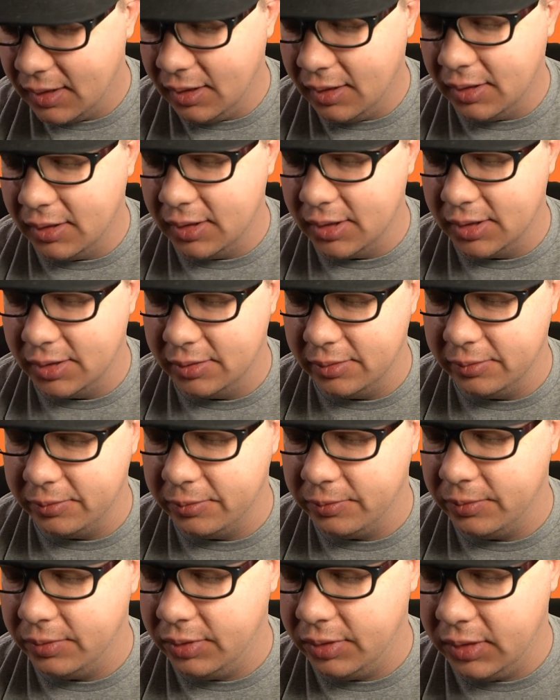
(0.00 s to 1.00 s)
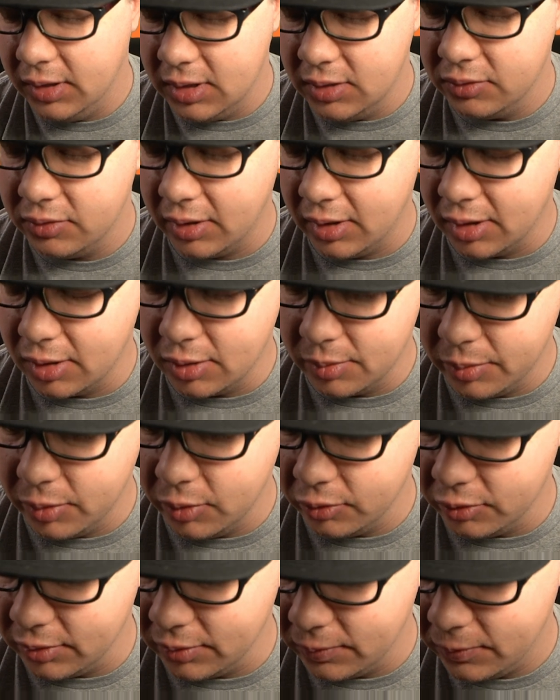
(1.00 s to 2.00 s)
of the entire
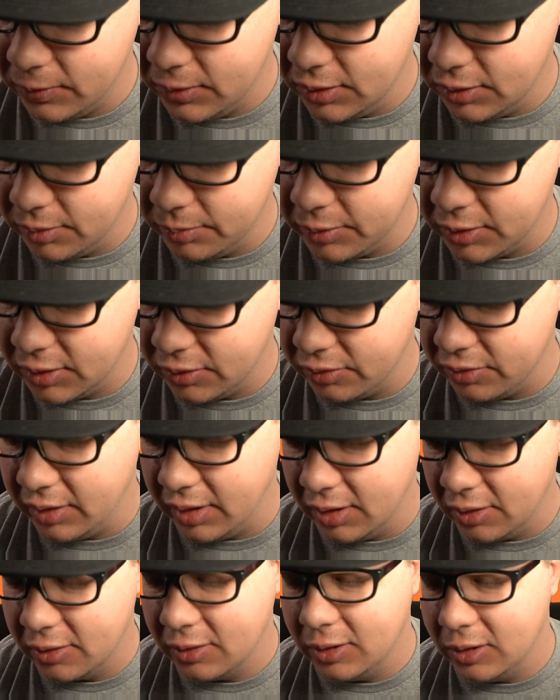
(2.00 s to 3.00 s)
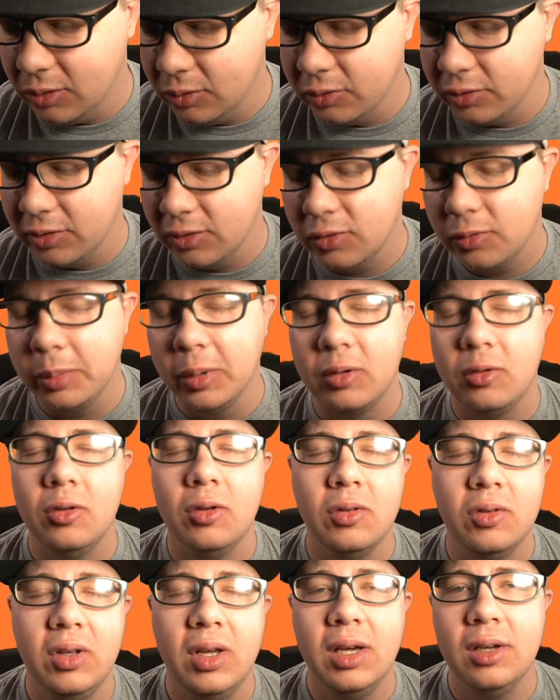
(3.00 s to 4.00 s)
opposing field, because they are using
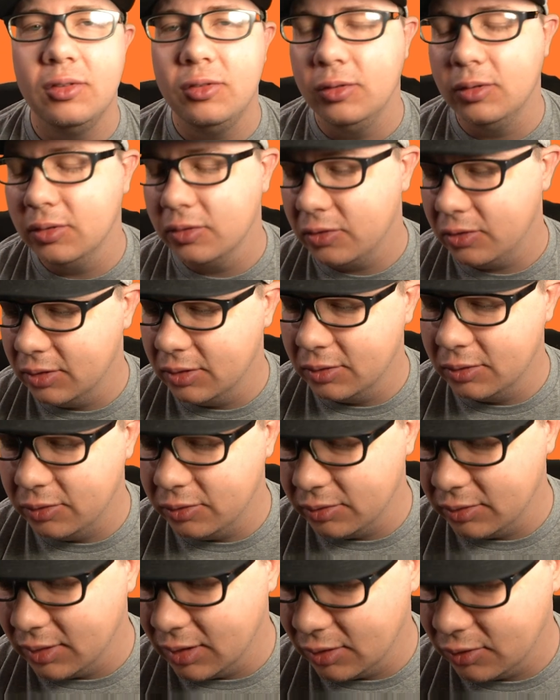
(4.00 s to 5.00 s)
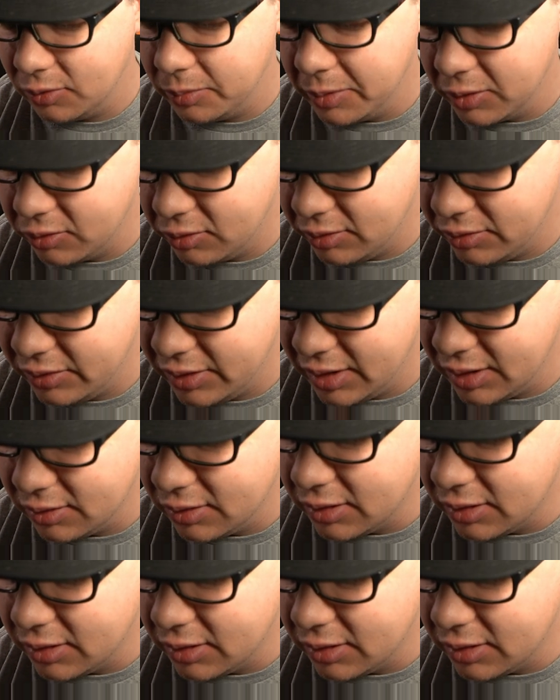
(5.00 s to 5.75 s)
special attacks. You can see they're using X special attack